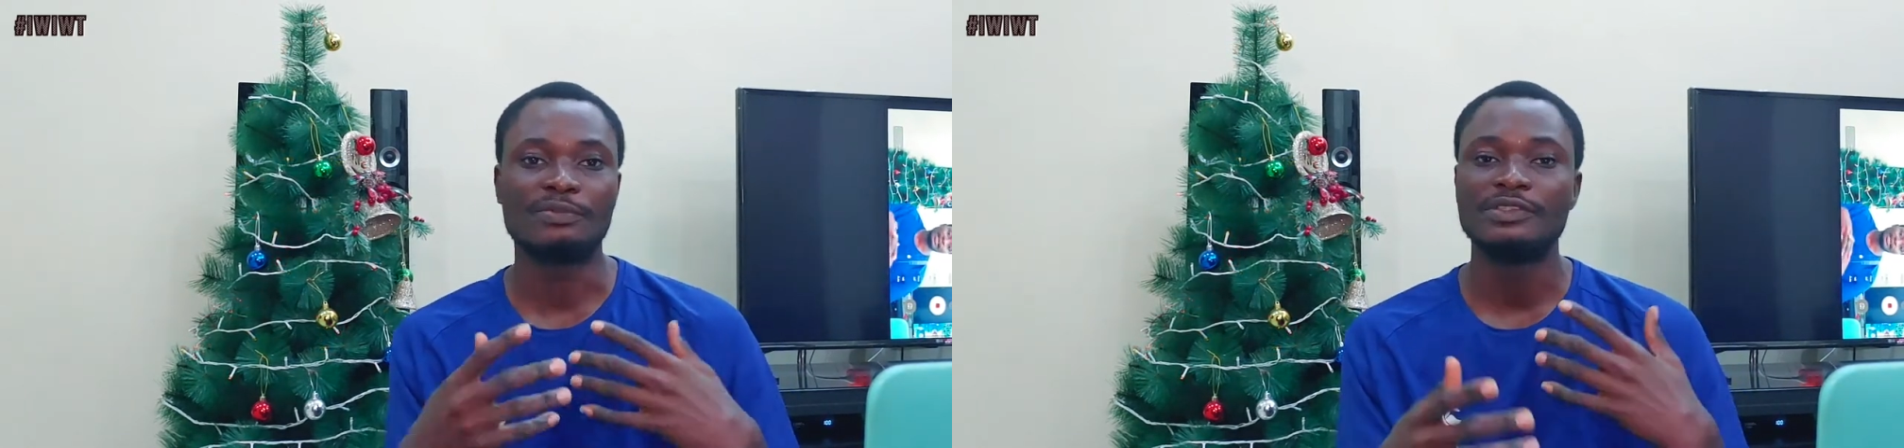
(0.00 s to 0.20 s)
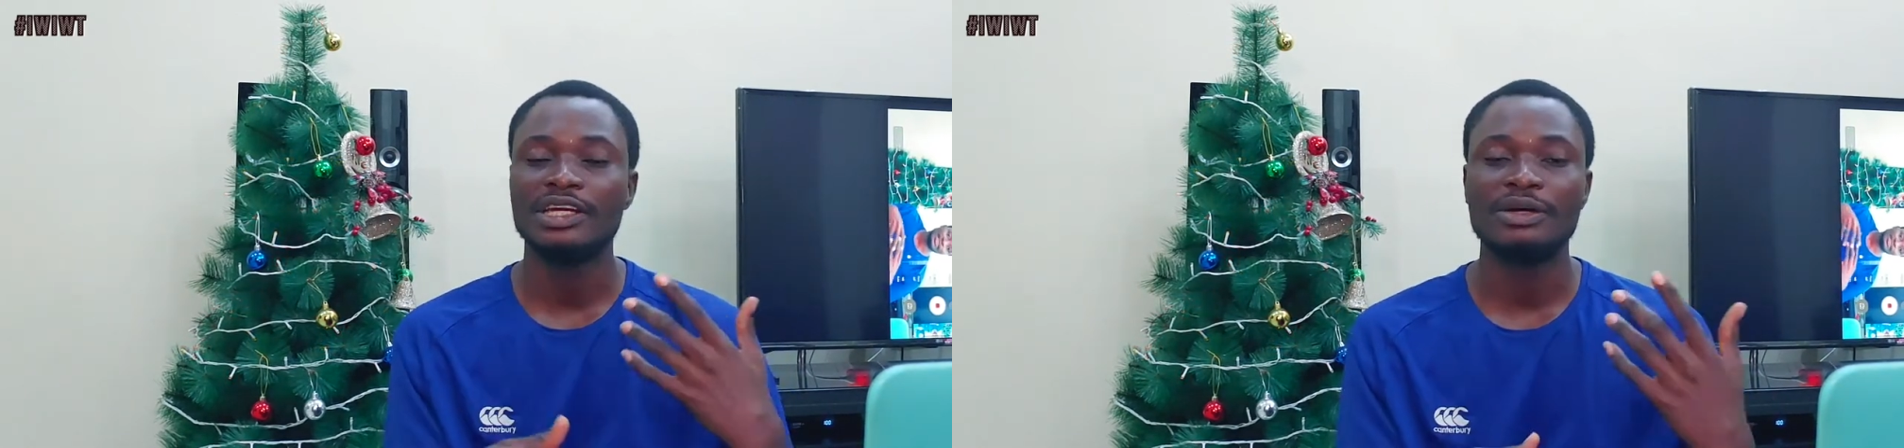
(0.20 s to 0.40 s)

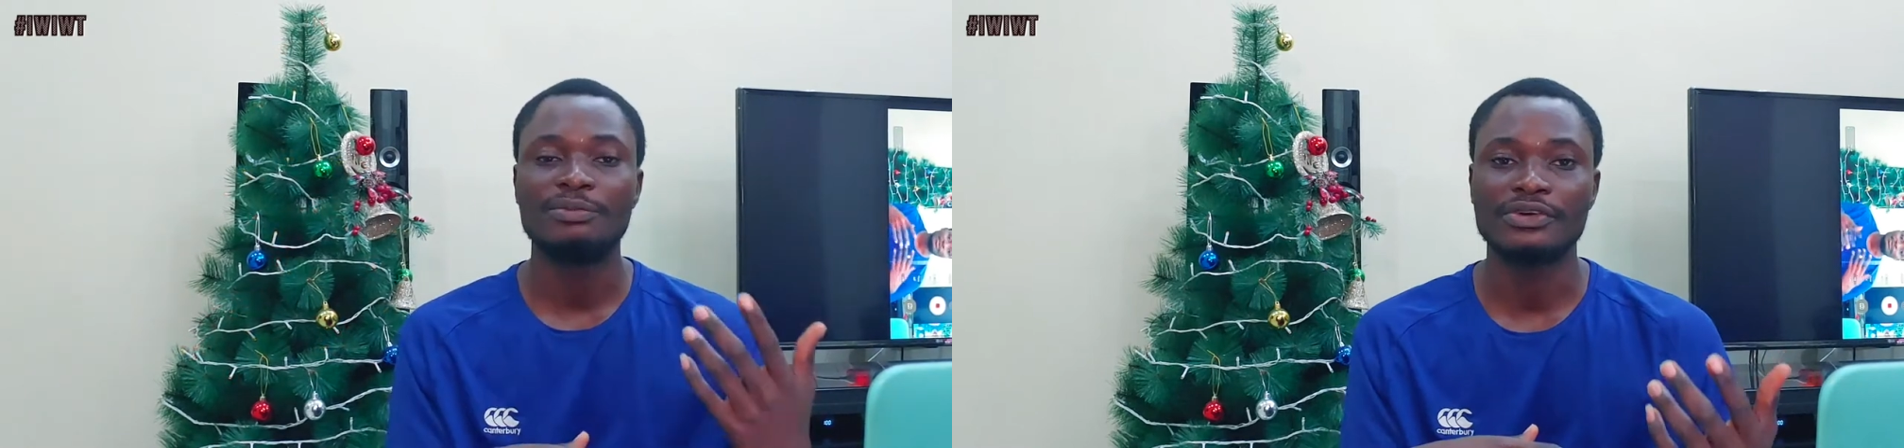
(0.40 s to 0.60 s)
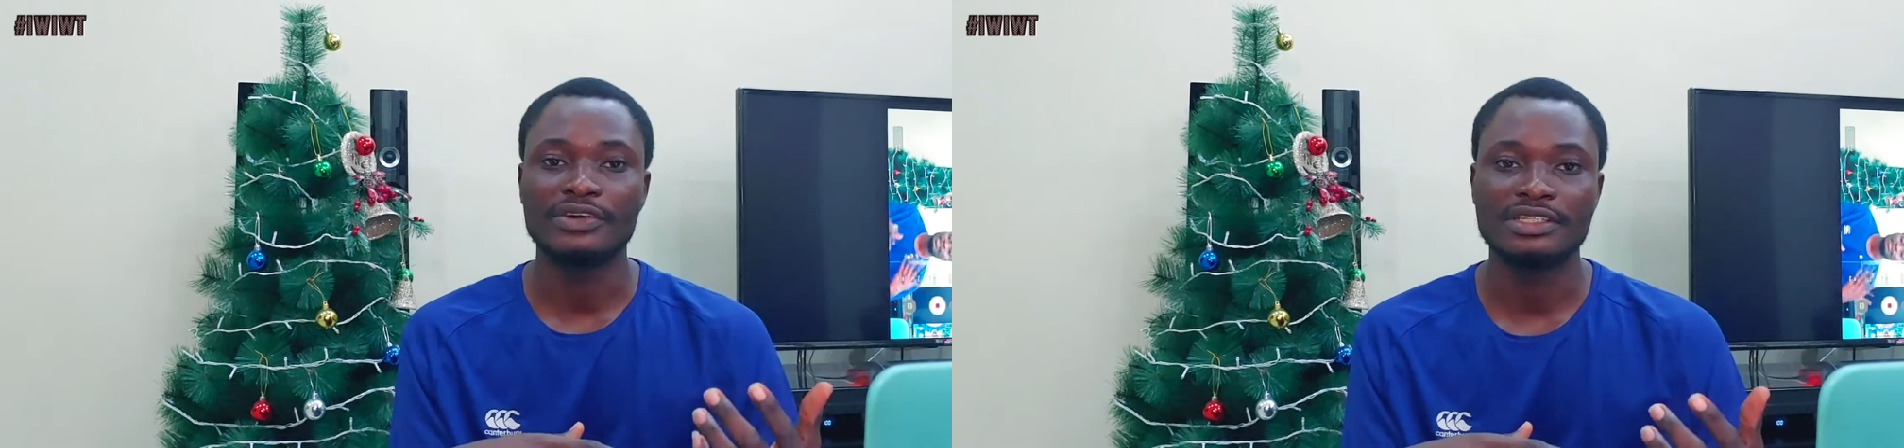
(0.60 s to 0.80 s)
channel
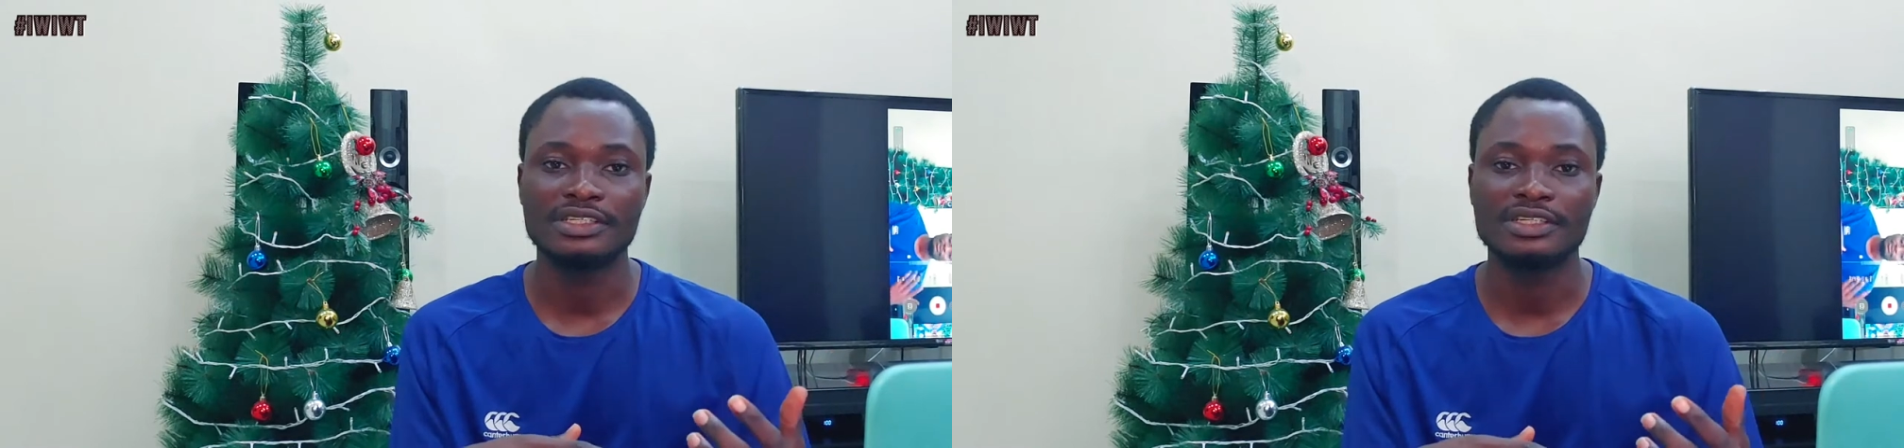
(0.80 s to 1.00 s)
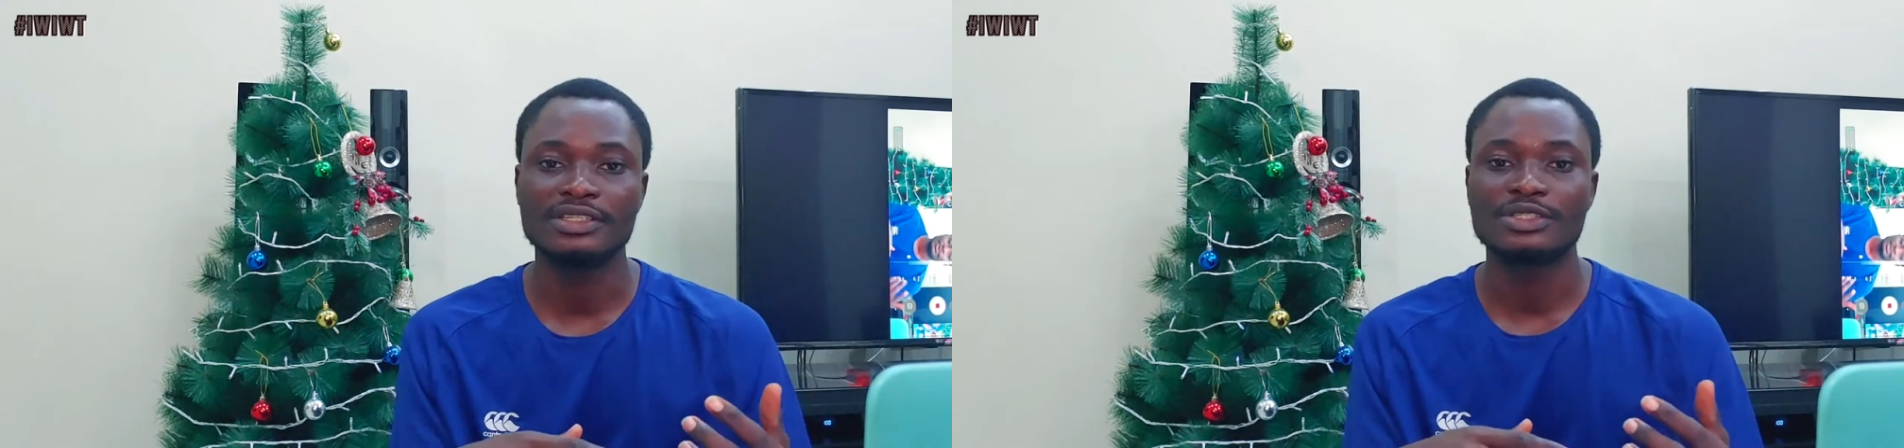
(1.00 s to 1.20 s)

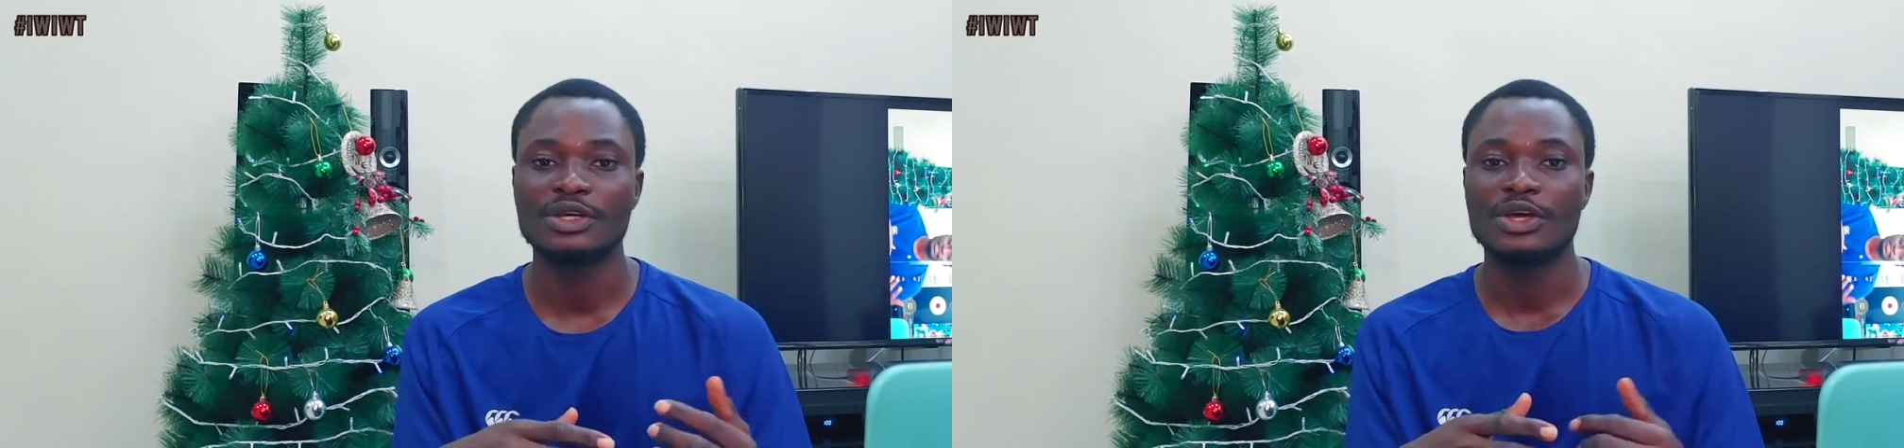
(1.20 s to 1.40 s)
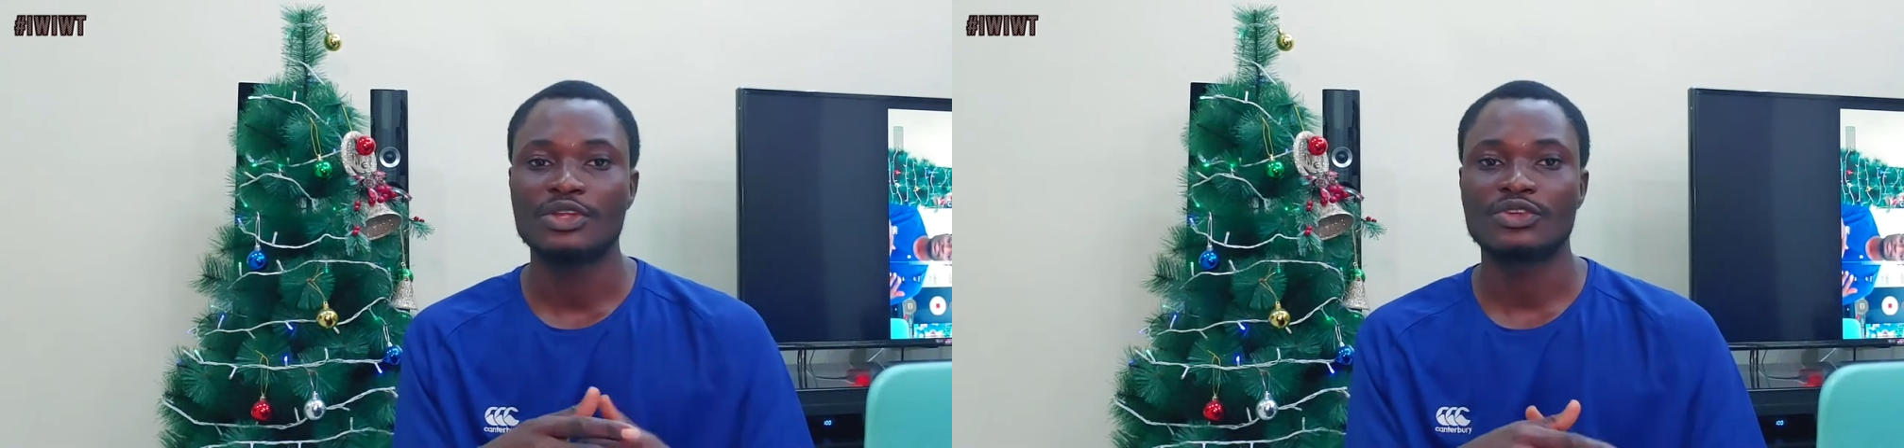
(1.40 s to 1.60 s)
progresses,
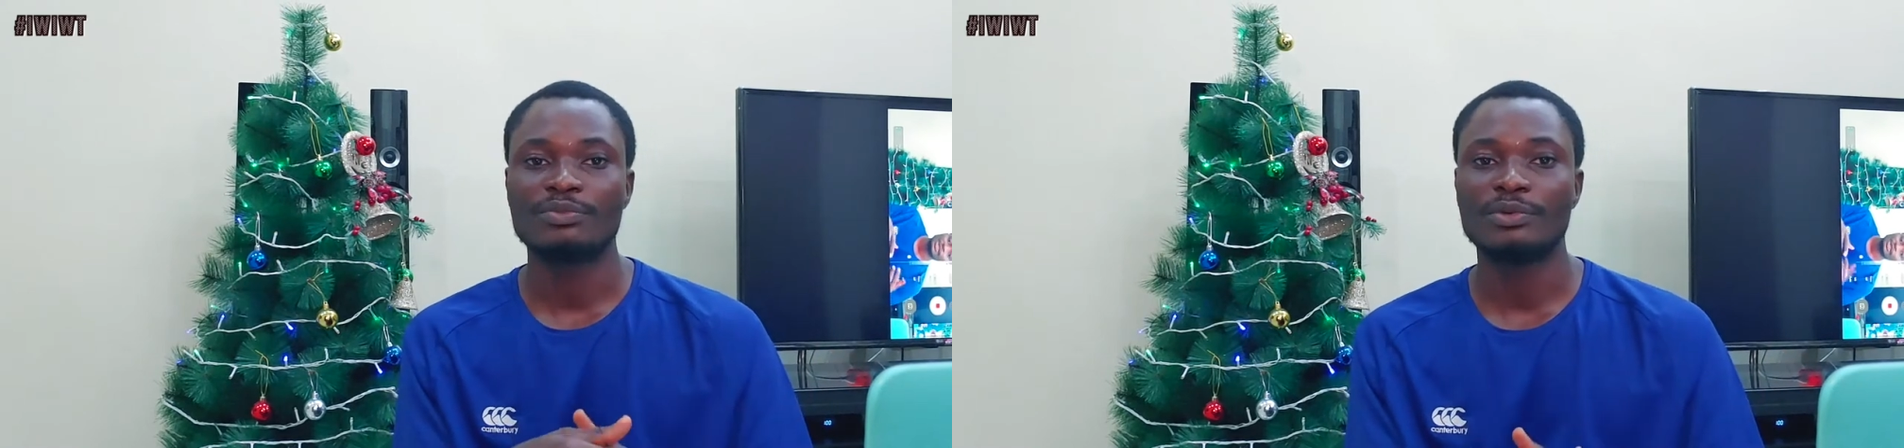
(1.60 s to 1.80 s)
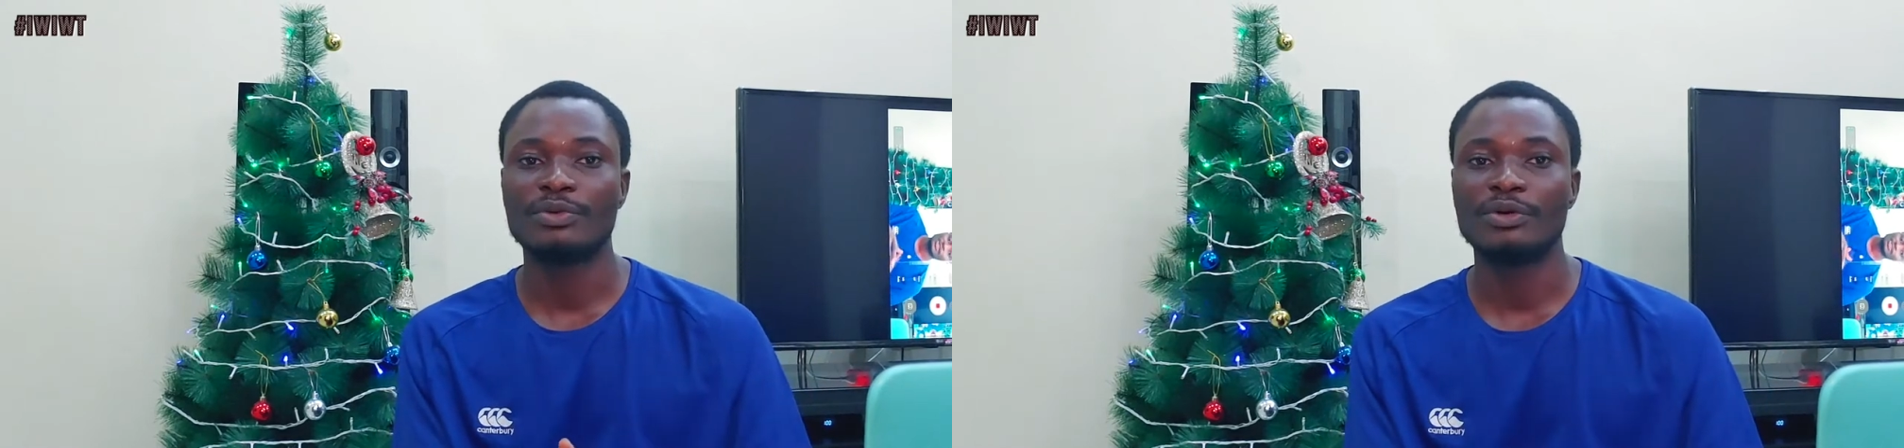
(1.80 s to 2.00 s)
some
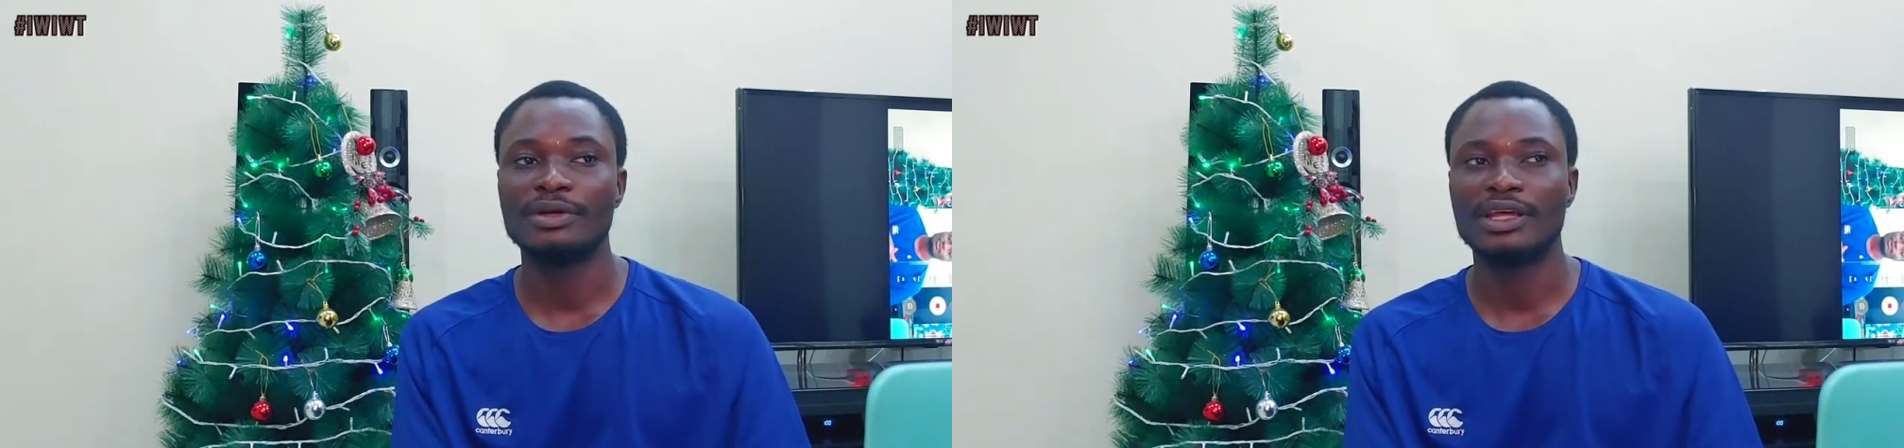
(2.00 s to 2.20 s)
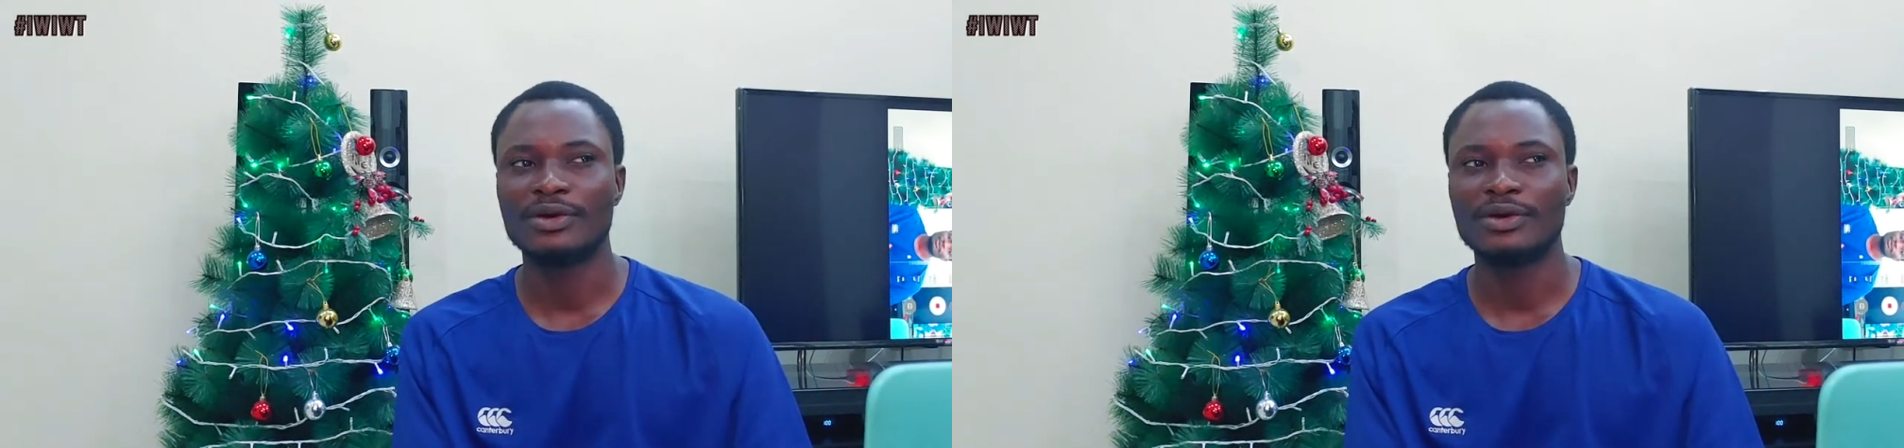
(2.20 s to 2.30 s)
people will be like,